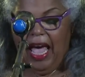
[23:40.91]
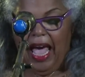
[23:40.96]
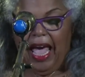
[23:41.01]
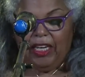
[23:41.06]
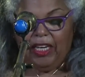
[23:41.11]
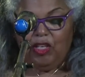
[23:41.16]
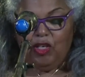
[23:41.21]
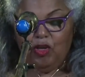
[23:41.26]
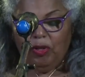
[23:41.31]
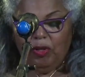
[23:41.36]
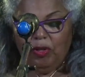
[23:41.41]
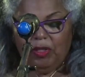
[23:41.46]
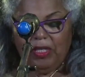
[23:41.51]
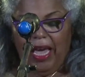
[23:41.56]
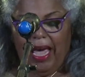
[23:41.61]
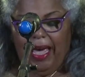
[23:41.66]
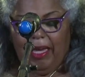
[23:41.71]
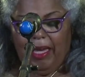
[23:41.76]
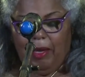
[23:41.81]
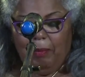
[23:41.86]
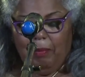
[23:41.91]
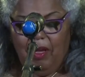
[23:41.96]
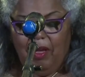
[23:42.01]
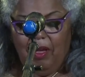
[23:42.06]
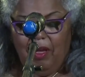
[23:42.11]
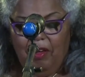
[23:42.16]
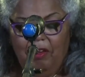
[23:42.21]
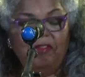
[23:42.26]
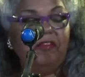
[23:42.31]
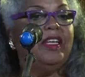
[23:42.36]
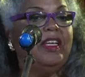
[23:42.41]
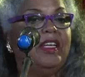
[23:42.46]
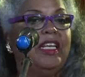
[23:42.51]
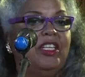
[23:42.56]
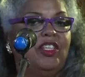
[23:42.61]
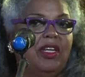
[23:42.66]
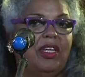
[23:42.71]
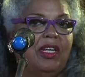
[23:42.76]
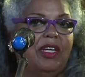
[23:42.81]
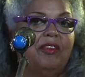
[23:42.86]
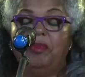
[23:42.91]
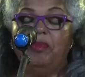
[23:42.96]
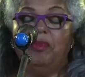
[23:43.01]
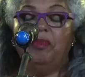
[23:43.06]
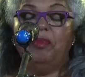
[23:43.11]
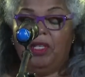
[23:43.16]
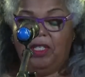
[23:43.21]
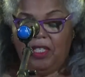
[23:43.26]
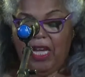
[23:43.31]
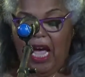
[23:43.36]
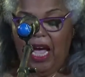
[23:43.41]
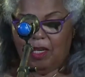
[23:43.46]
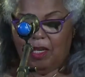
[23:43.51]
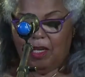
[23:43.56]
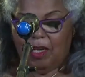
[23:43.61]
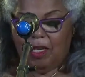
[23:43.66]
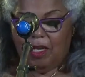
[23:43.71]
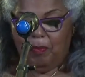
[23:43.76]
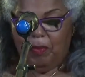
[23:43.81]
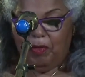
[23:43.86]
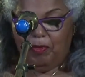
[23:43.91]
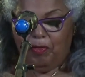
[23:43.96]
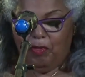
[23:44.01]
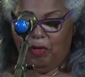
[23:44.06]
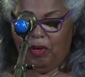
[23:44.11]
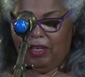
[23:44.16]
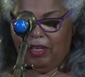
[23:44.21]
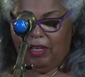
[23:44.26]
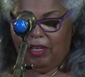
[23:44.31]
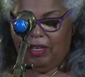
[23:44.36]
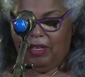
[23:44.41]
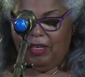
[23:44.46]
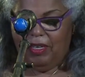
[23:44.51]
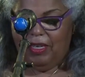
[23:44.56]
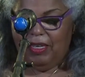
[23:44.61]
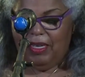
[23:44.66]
at no time flinching from the task before her.